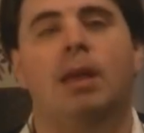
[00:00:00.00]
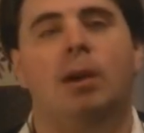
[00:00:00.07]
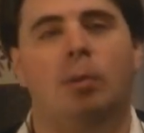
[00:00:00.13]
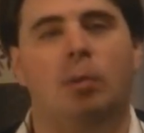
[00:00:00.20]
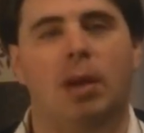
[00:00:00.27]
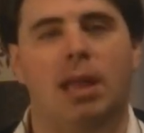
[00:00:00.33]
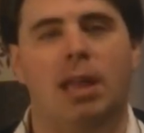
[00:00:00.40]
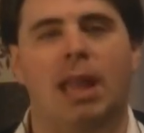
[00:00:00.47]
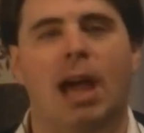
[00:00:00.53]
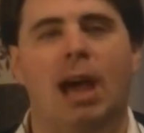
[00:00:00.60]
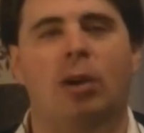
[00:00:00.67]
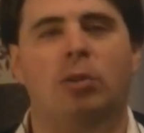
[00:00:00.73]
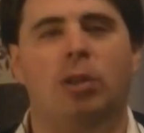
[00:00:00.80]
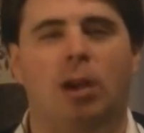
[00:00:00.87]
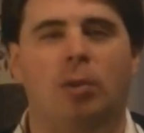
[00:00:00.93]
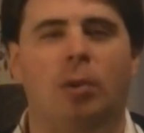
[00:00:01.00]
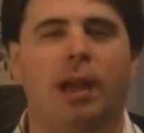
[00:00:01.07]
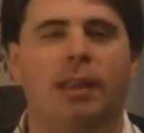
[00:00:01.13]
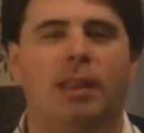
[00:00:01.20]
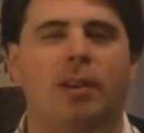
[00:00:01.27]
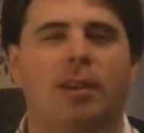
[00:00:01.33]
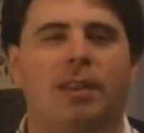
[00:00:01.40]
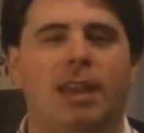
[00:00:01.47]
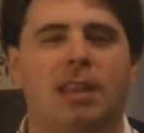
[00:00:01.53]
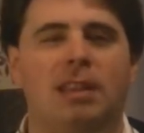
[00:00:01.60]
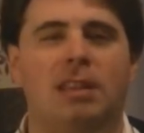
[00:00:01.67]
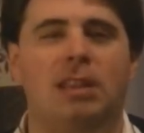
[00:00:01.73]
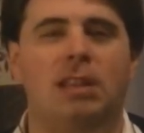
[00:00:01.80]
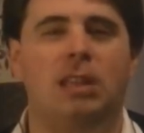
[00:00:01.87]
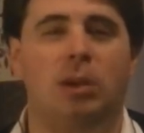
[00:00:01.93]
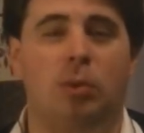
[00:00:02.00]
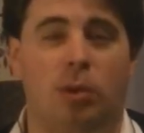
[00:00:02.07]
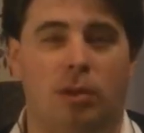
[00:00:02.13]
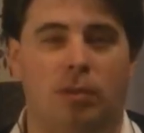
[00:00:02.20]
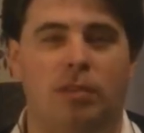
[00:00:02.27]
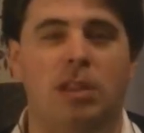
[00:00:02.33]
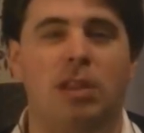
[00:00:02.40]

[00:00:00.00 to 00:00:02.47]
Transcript: we now direct our attention to one of